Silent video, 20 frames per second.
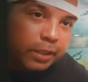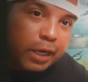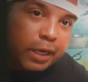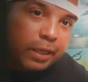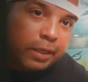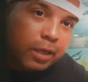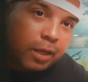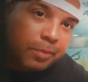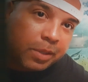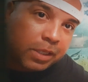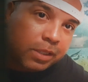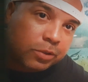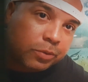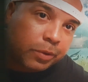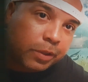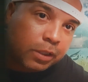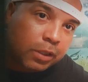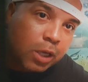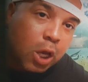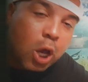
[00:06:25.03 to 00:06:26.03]
They didn't come in
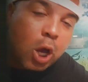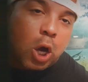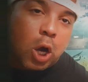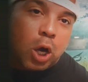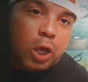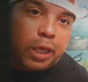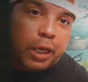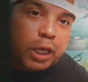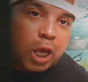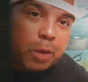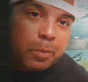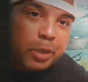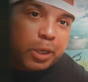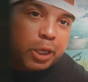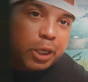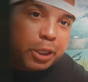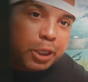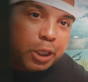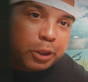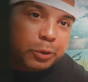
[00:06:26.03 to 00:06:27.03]
this week. Oh, they're
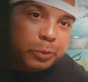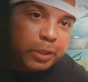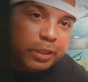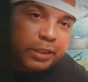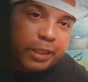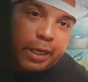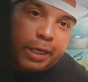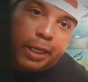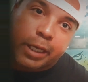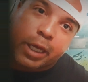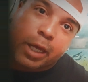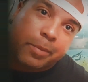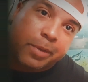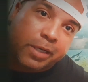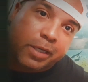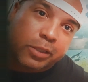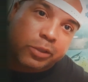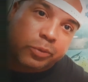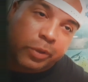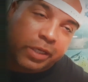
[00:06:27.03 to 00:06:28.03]
coming in this week. They didn't
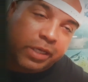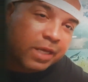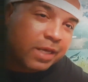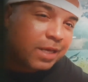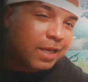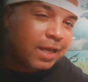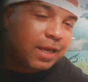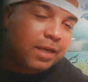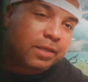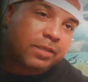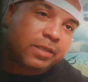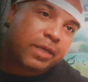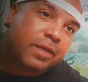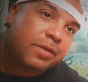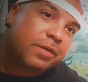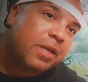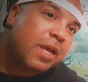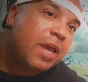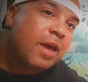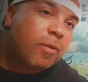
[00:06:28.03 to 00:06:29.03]
come in this week. I
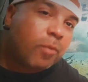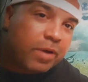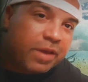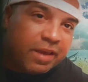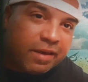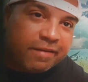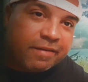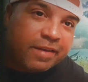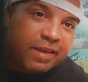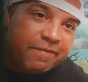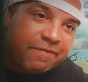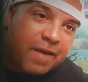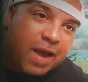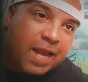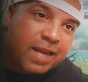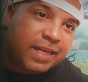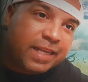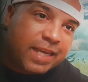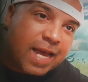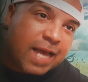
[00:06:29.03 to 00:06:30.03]
was like, well, here he
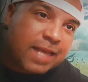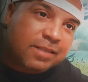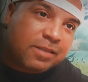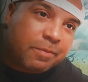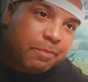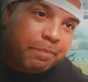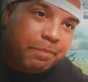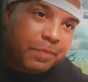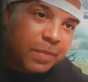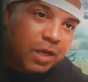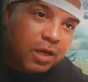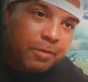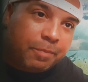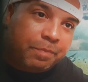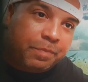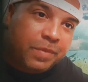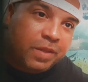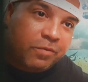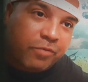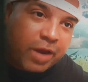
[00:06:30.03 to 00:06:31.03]
finally got some
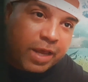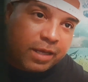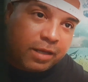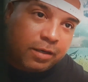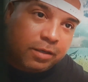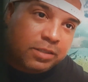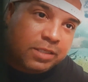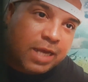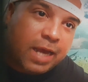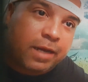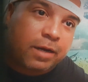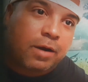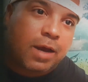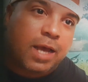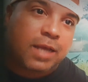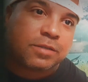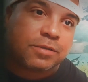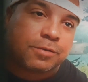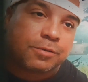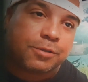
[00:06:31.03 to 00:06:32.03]
regular
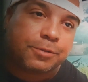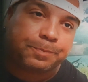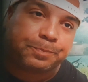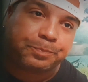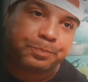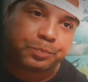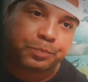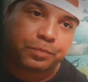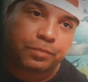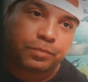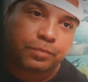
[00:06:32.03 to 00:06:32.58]
tiger Oscars.